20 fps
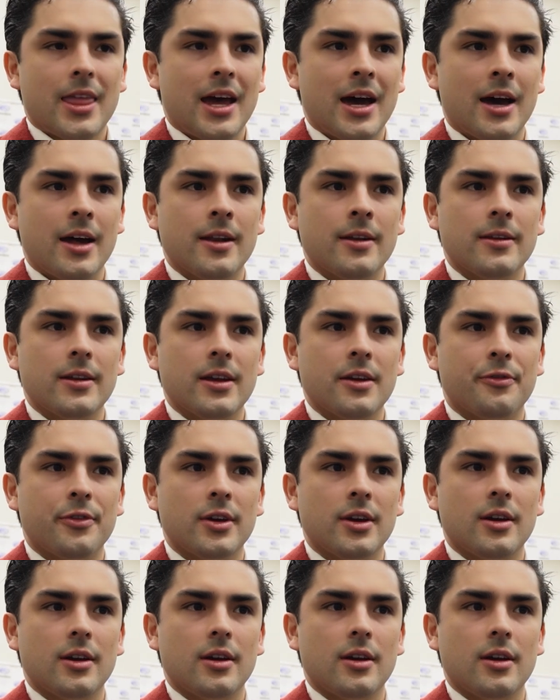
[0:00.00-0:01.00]
And if
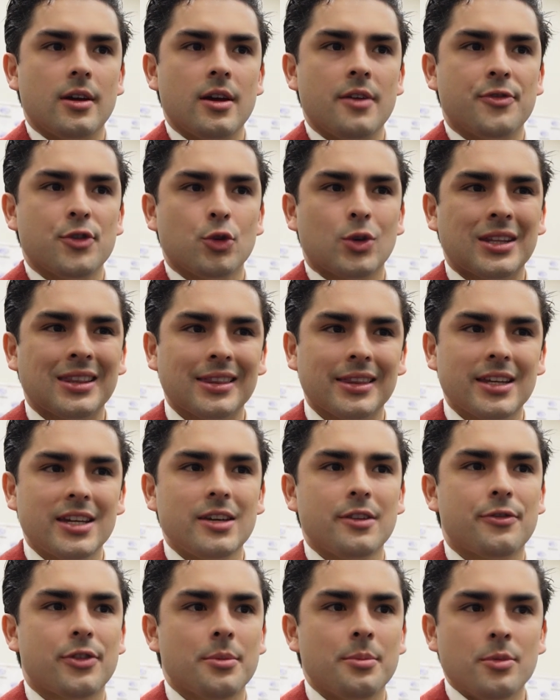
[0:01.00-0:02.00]
it if you can
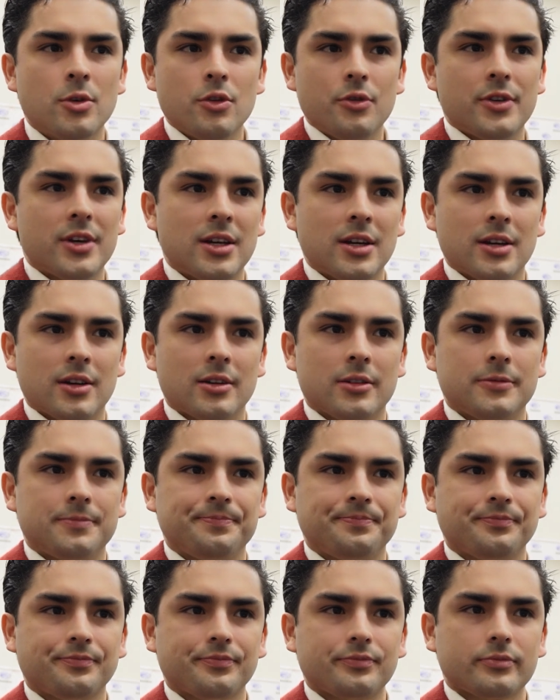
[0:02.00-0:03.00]
leave the movie
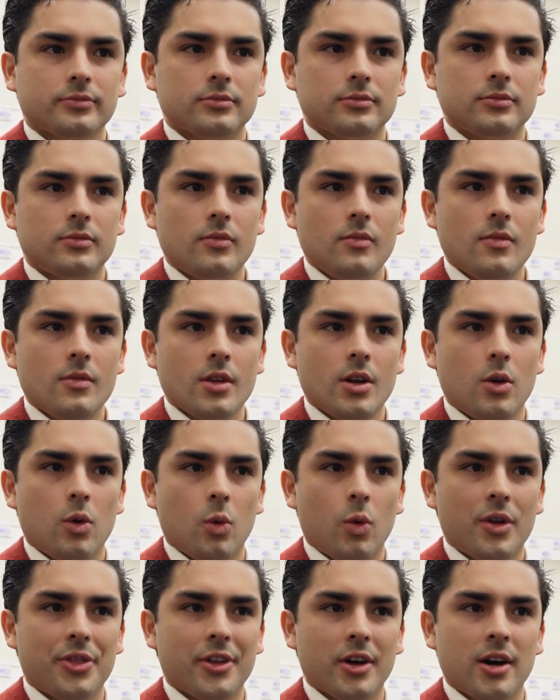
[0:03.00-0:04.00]

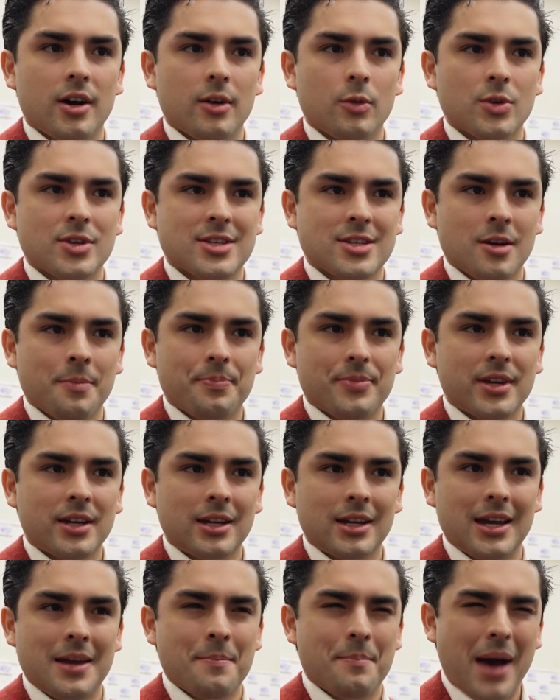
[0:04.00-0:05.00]
with uh, with
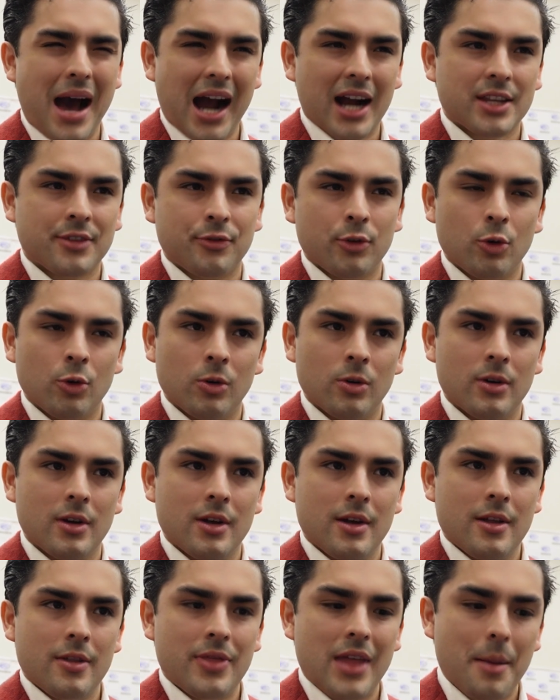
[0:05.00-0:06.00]
something
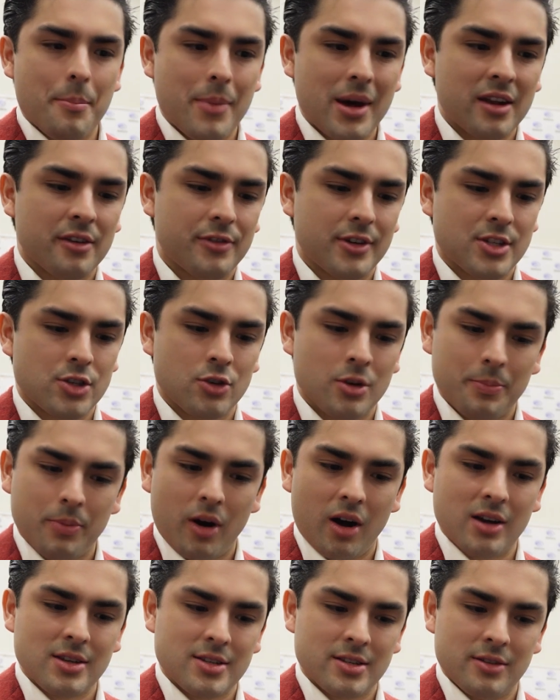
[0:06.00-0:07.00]
impactful that benefits you in a
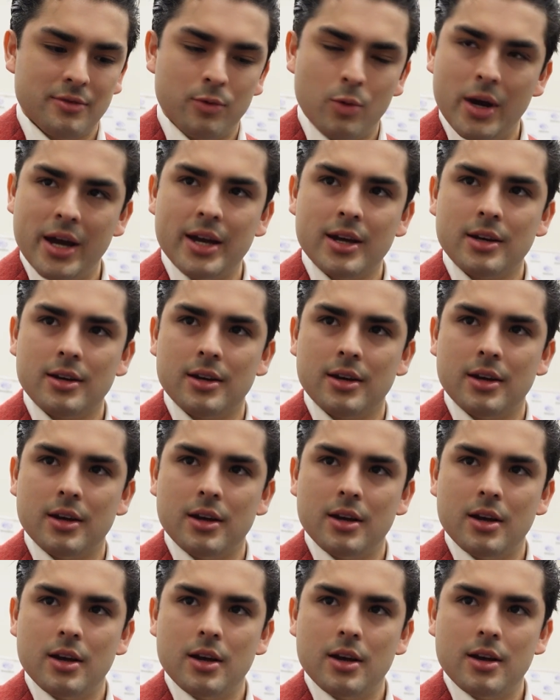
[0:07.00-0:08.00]
positive way,
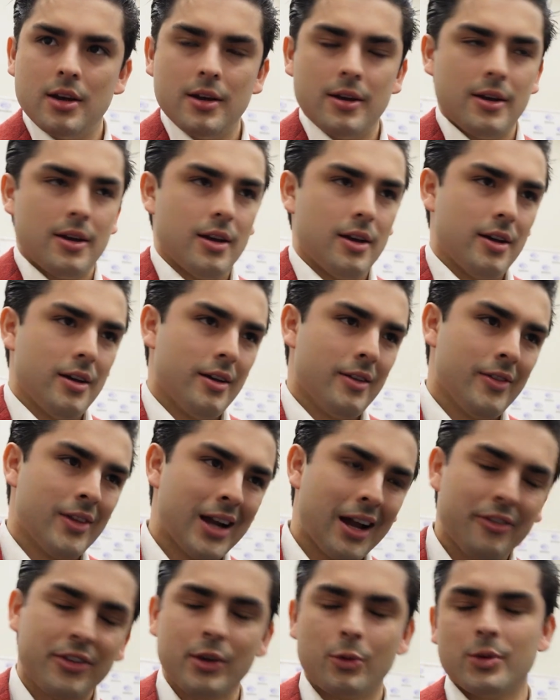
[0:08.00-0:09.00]

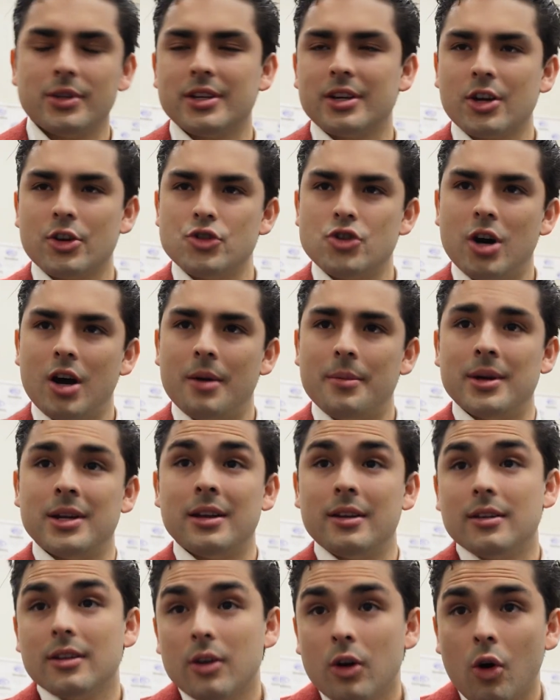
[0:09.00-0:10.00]
then I think we did our job.
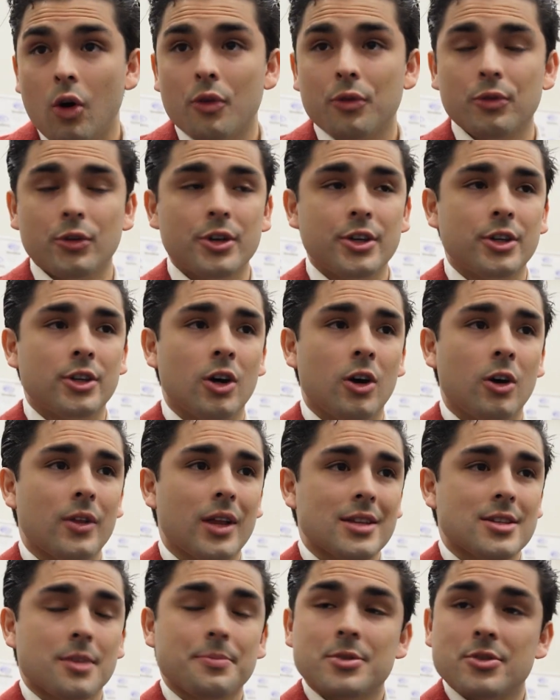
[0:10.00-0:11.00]
And hopefully, you know,
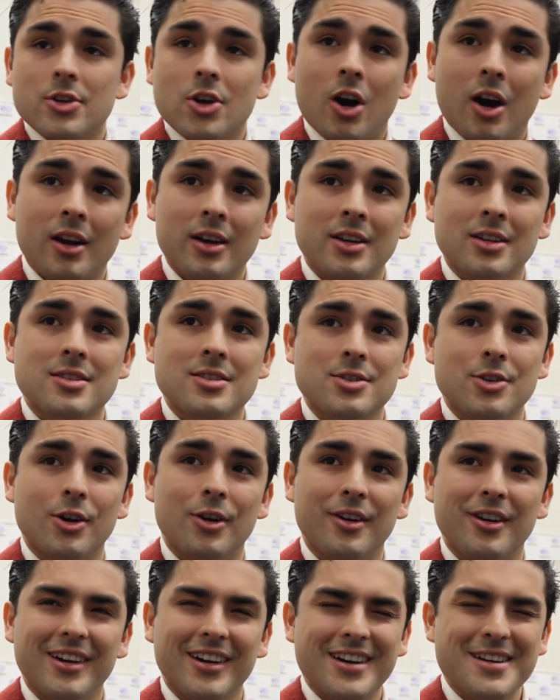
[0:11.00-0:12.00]
that's up to the audience.
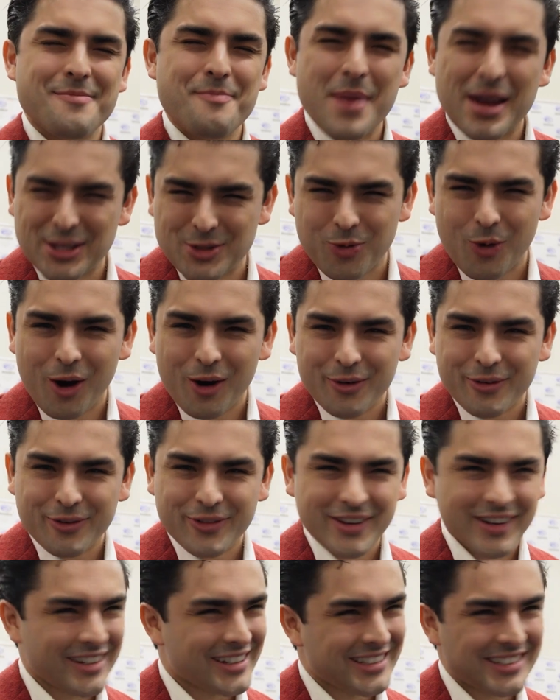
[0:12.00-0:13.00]
So May
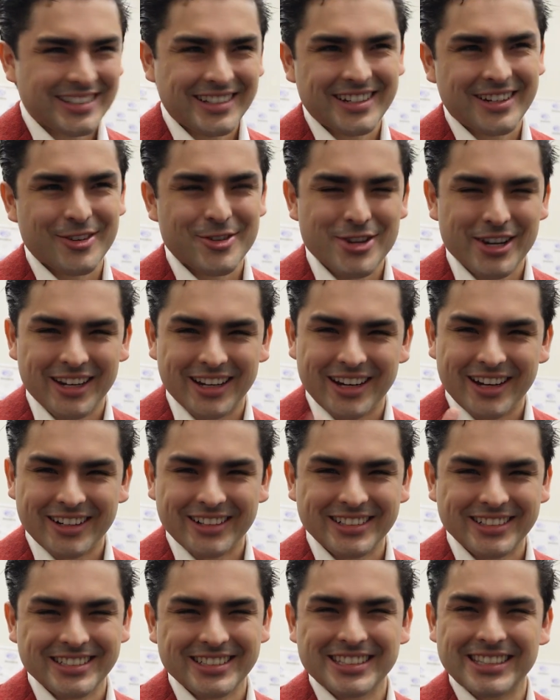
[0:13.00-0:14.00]
12th, go check it
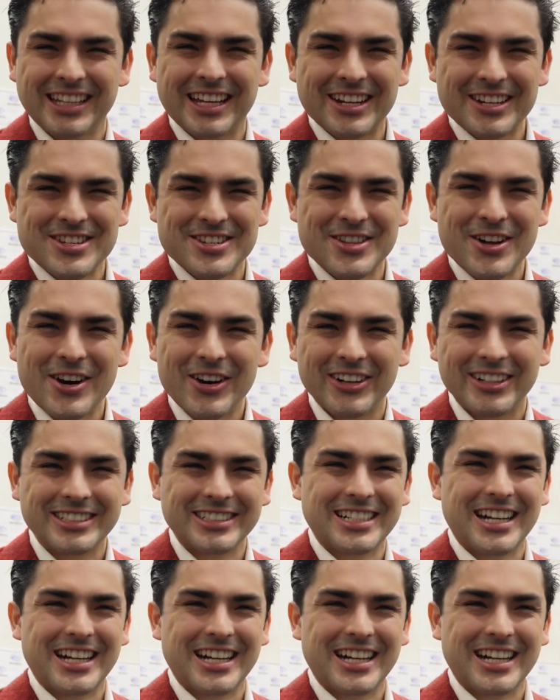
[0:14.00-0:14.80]
out. Let us know.